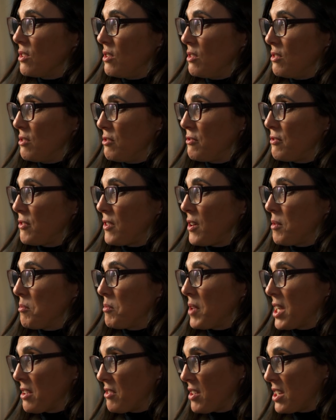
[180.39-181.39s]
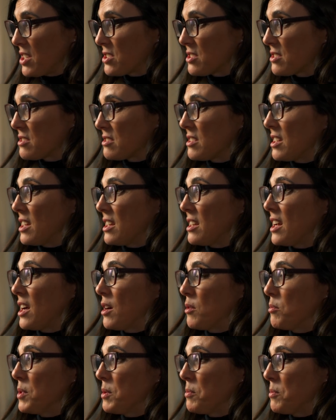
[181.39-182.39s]
of uh, migration and
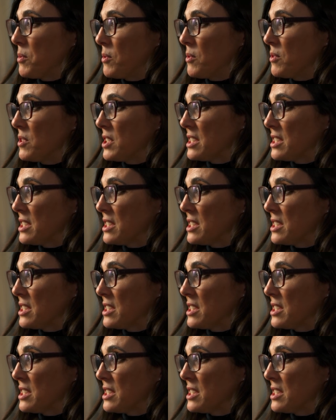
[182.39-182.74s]
how people